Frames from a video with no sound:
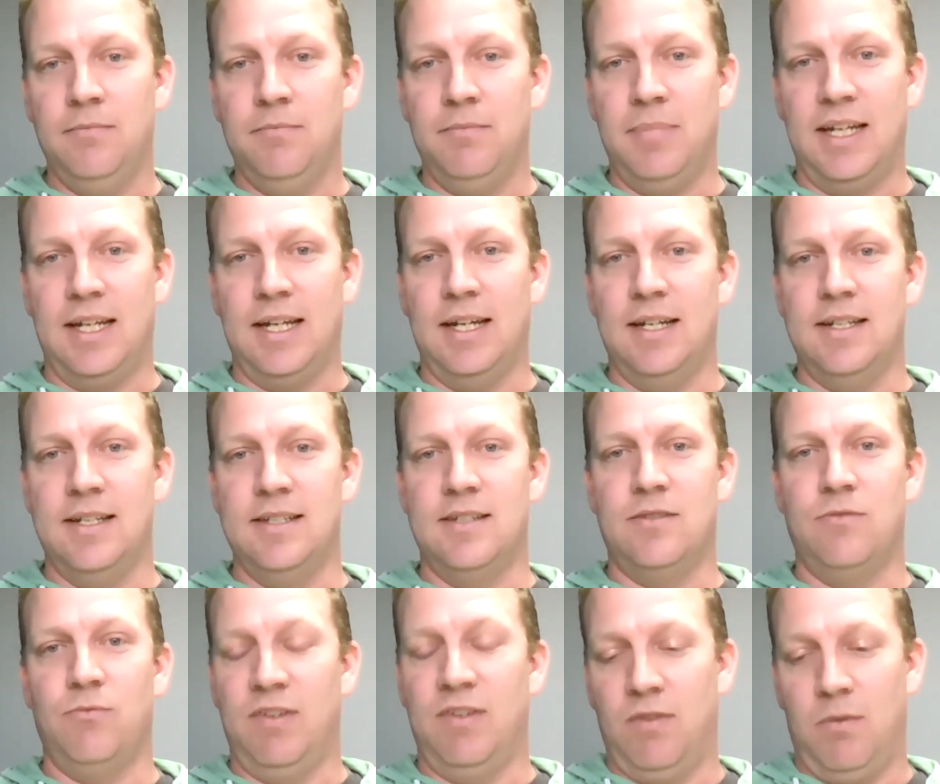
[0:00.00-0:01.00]

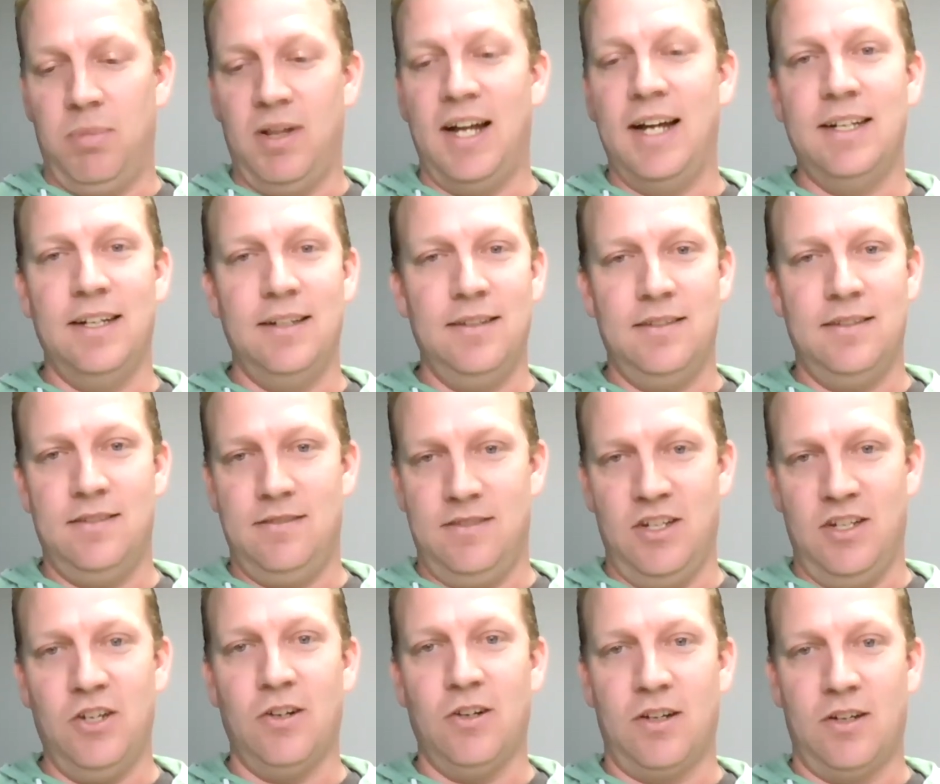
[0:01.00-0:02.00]
Because we've applied it
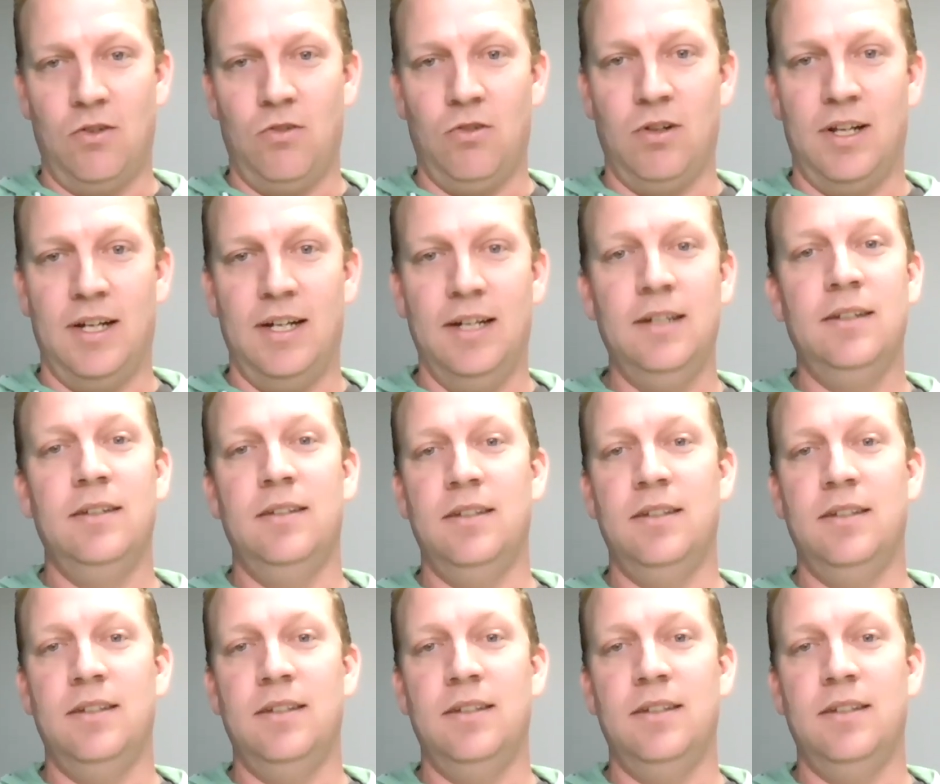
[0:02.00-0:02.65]
to your canola.